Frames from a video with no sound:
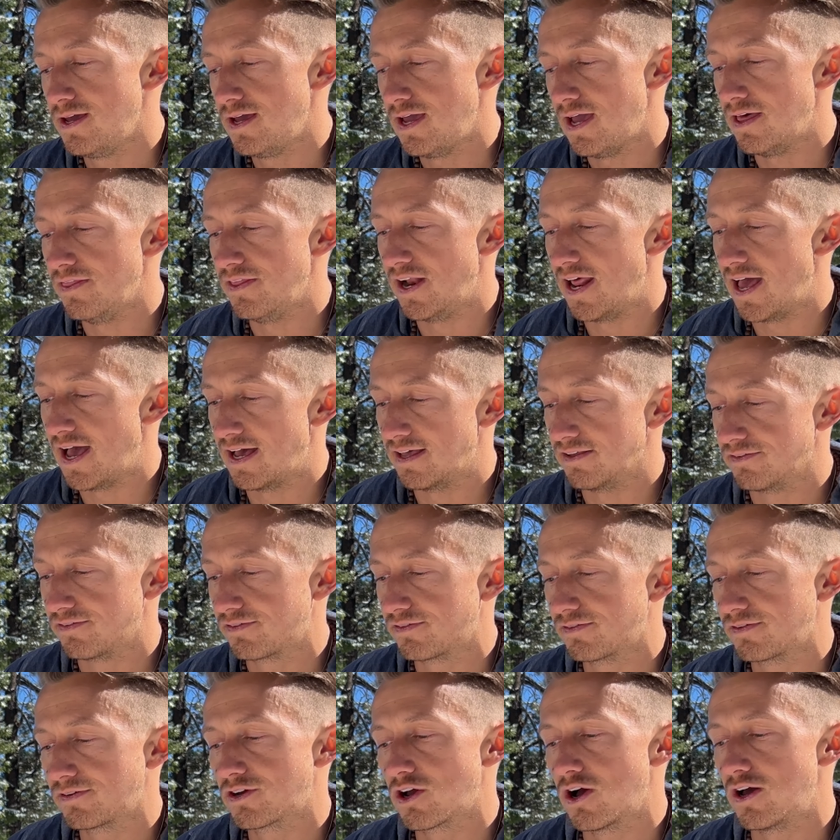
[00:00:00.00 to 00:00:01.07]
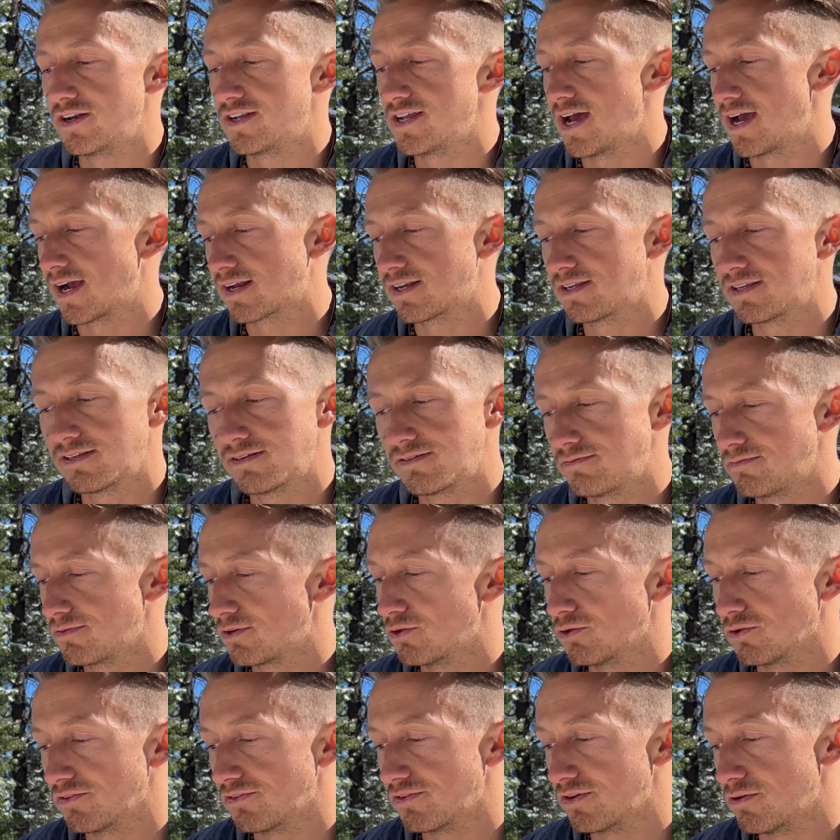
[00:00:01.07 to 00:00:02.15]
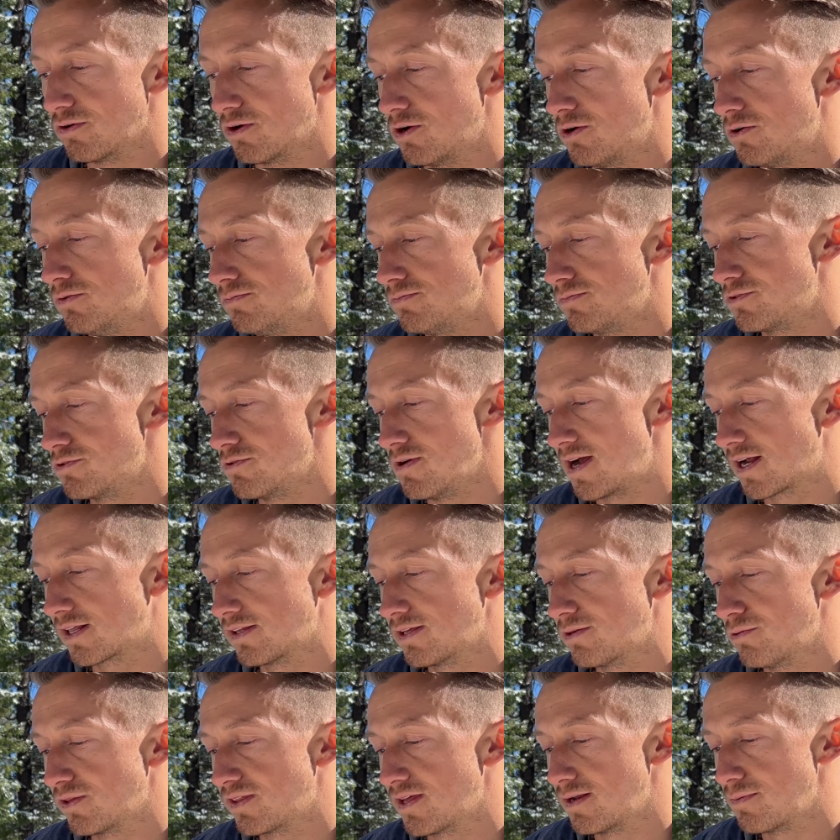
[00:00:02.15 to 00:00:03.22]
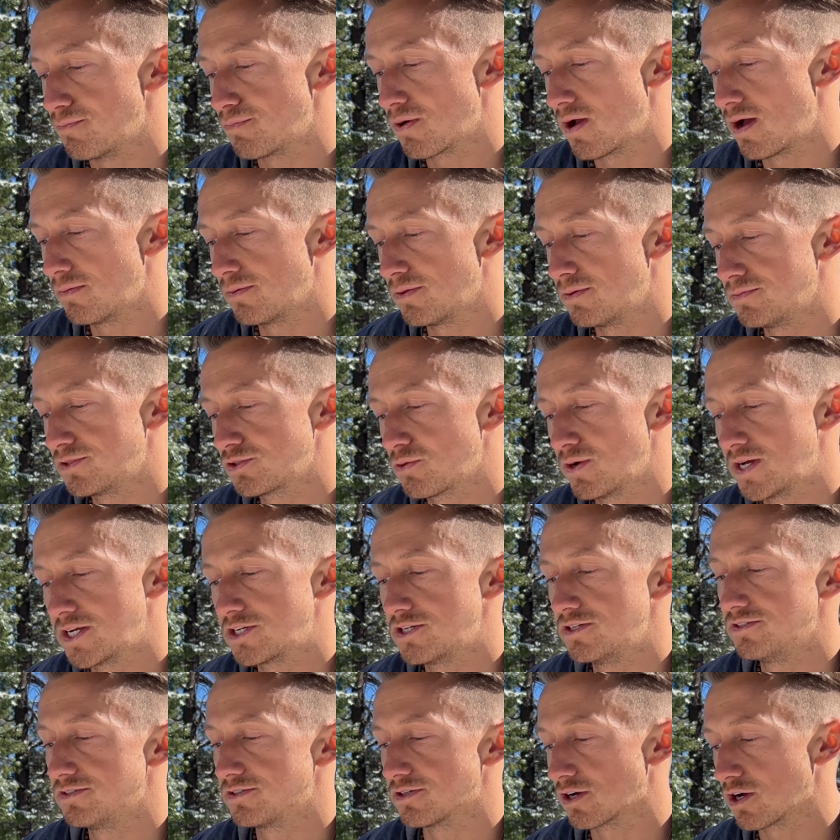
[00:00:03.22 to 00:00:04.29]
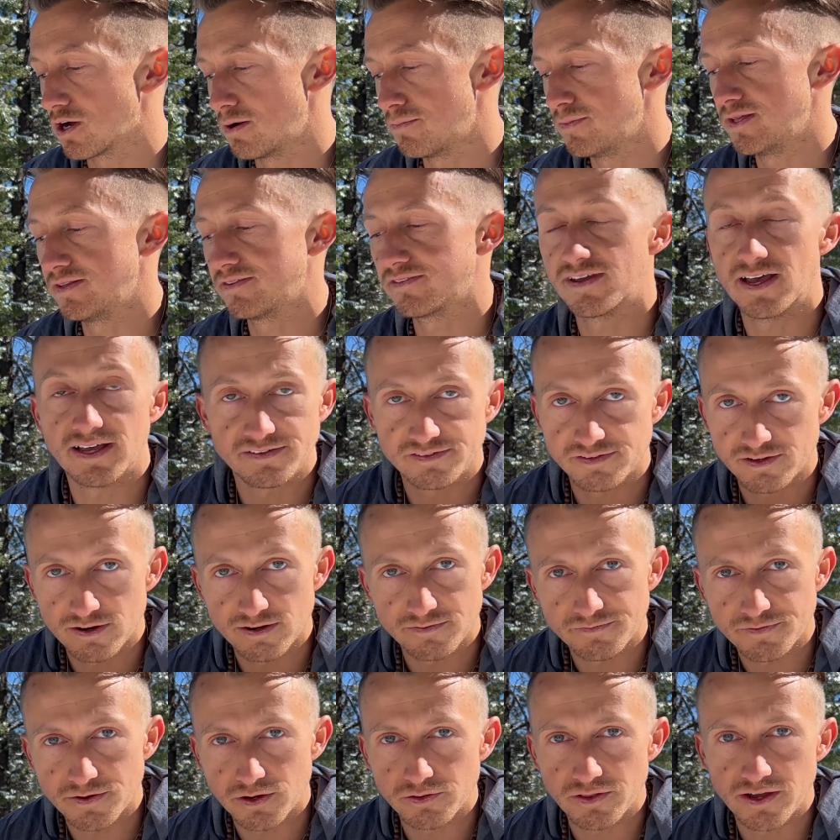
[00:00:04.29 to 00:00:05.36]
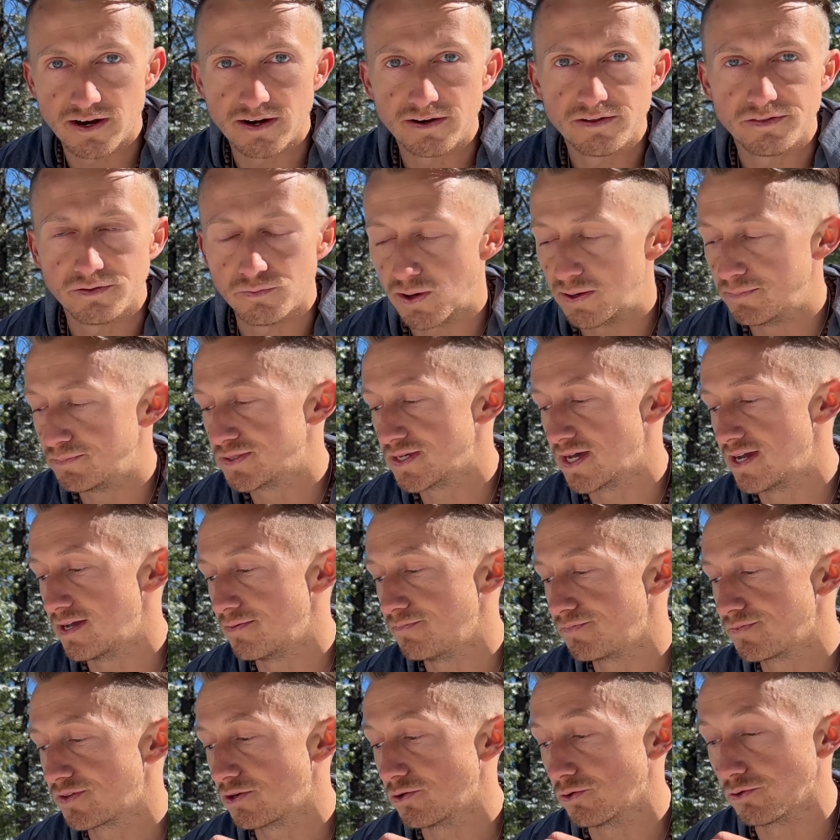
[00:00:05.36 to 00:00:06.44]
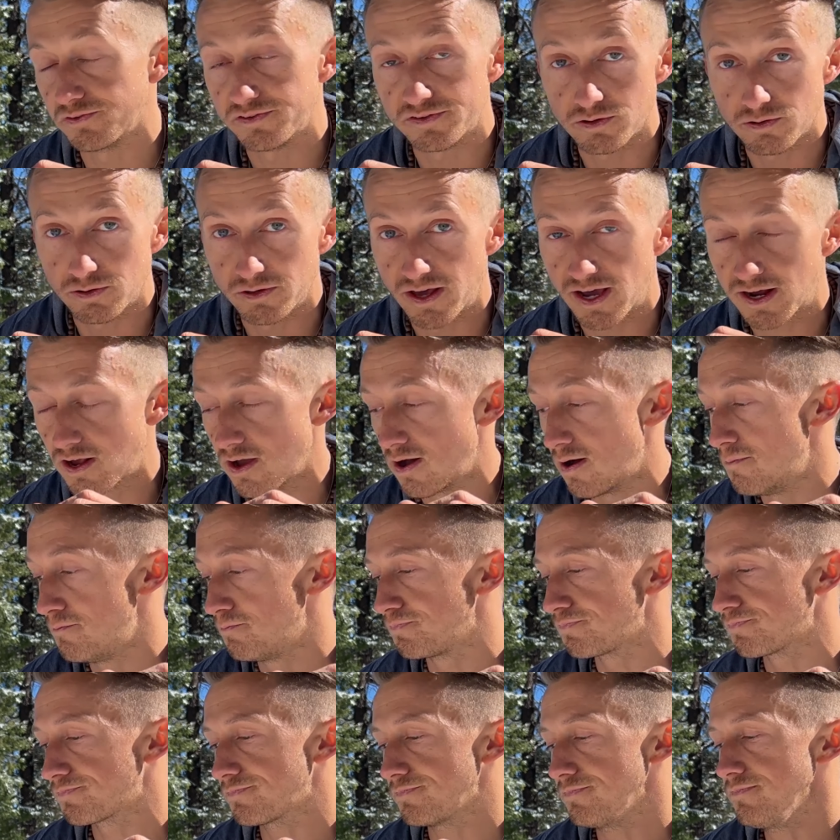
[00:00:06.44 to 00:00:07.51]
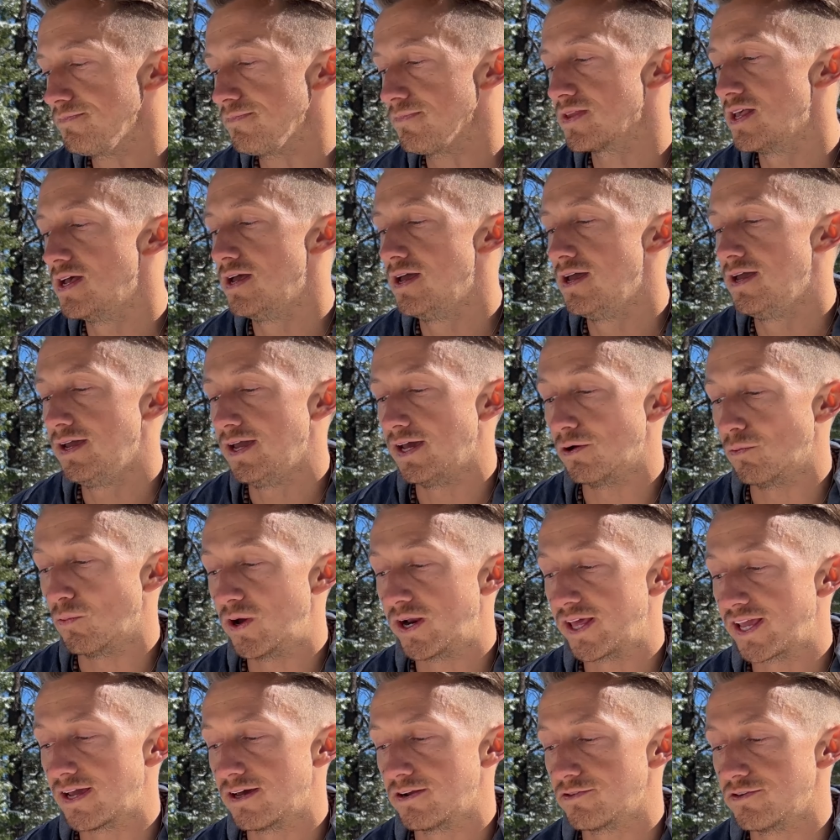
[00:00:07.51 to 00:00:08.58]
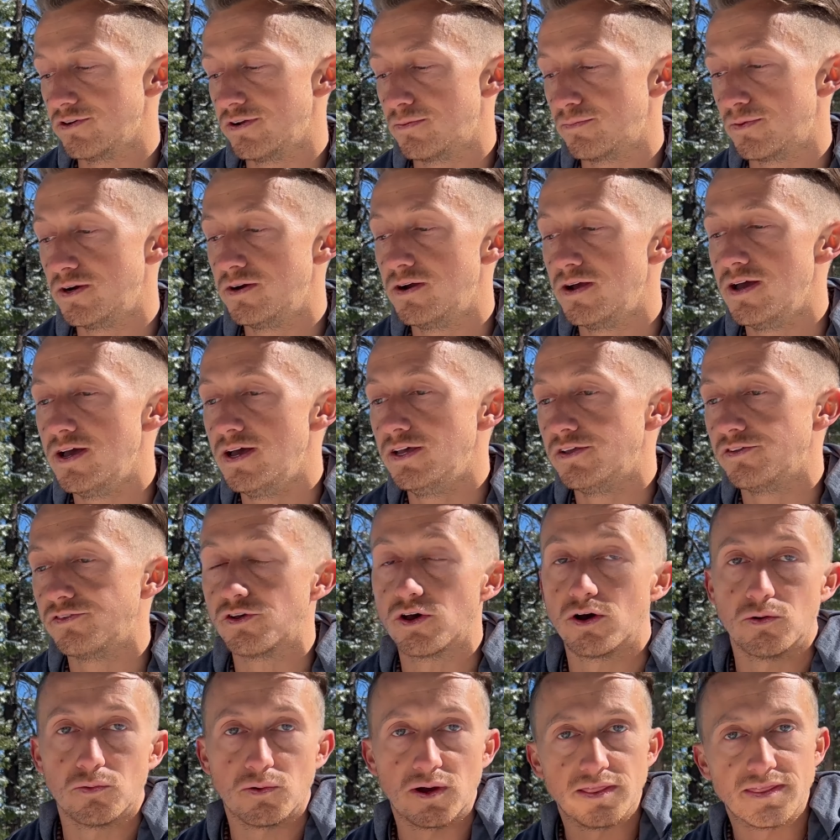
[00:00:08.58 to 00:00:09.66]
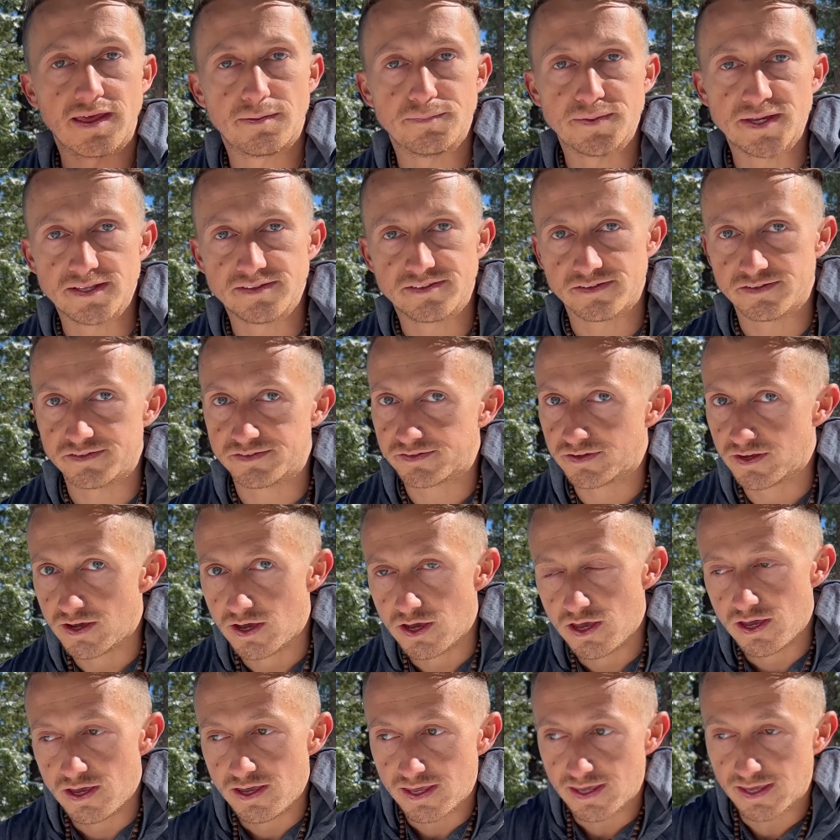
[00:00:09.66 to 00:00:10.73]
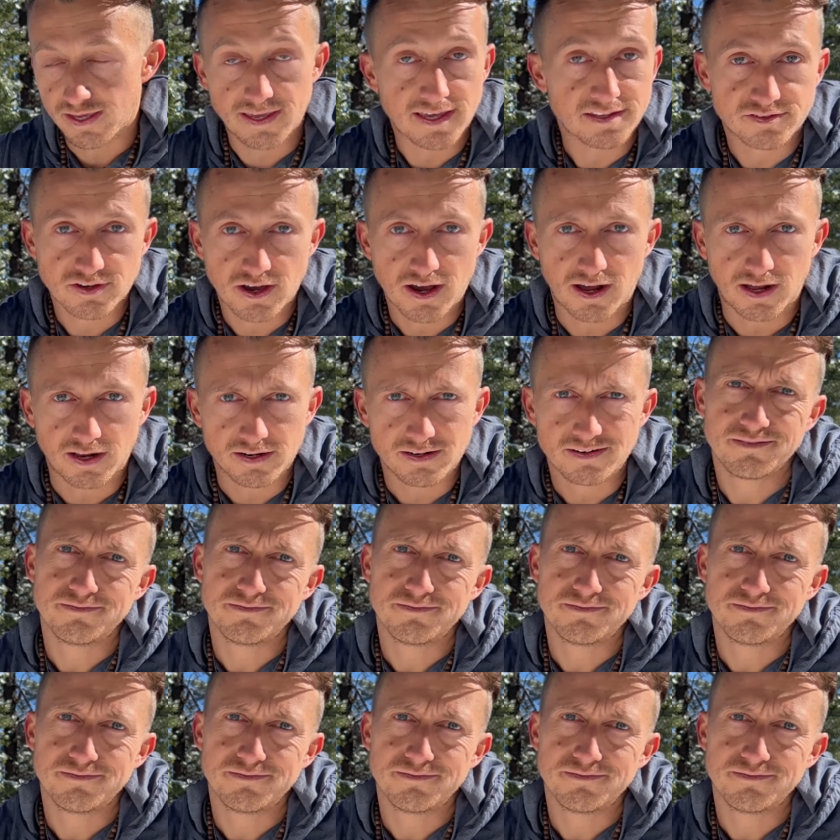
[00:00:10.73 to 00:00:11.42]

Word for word: And then it has contact Goal Zero directly with any problems, questions, or comments. It has their info there, the website, goalzero.com, and a 1 800 number. So, what that means is it gets hot.